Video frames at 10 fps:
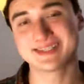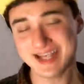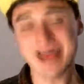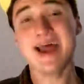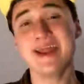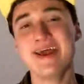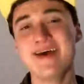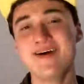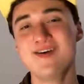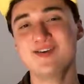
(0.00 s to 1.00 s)

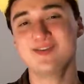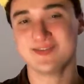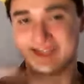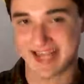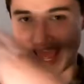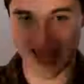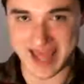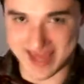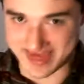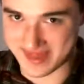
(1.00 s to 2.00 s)
you dudes
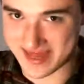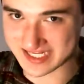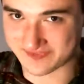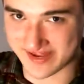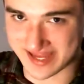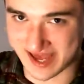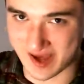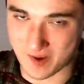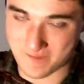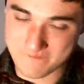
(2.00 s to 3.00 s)
in the next
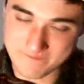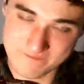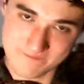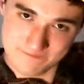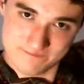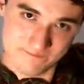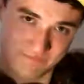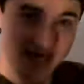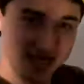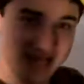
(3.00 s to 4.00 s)
video.
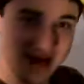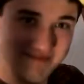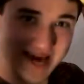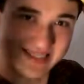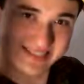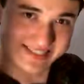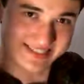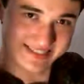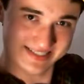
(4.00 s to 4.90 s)
Peace out, mates!